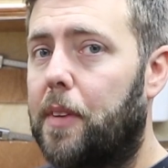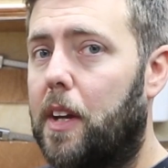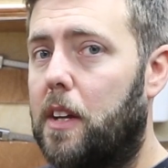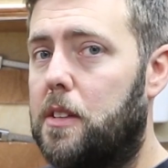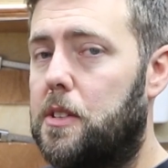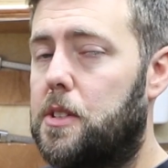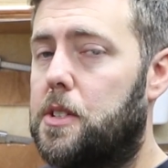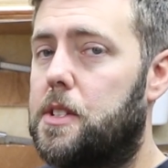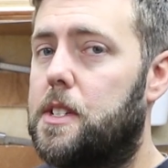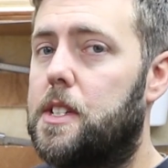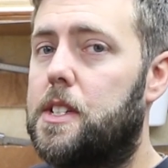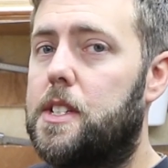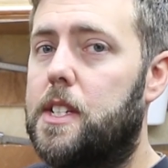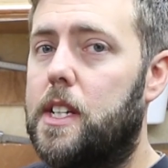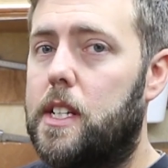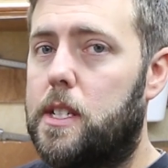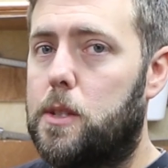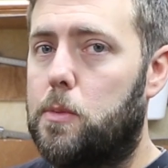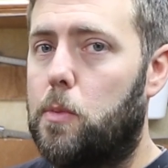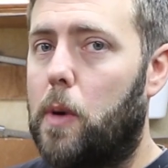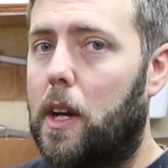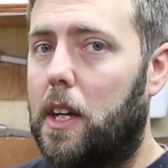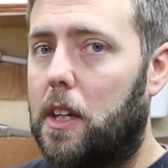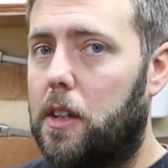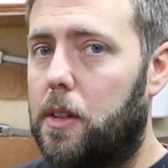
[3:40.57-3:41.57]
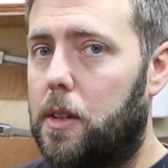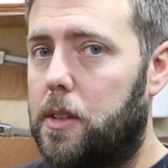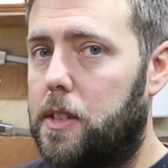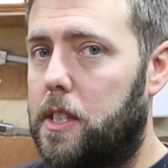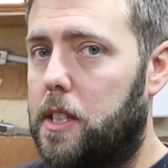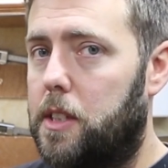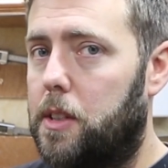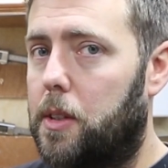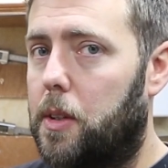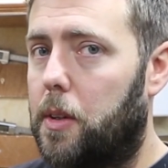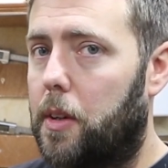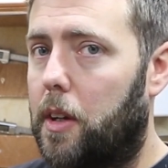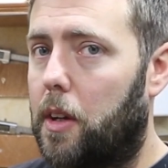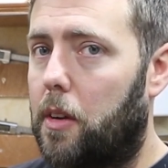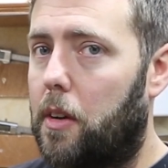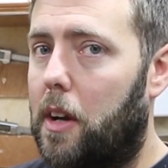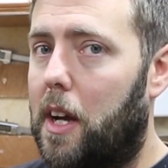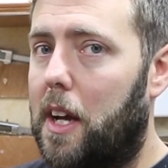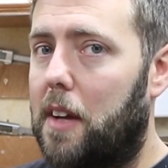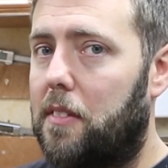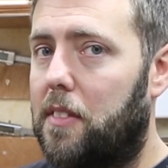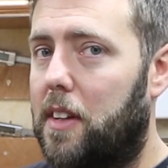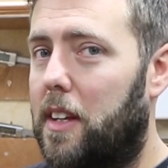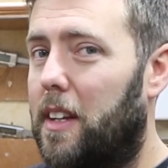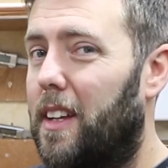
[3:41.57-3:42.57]
and just assist when cutting or
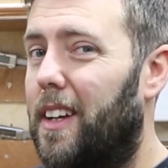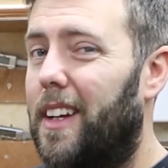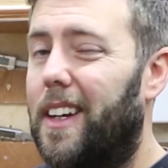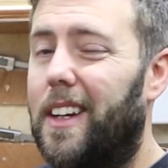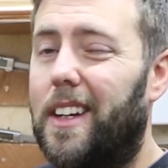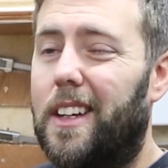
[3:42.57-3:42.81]
engraving.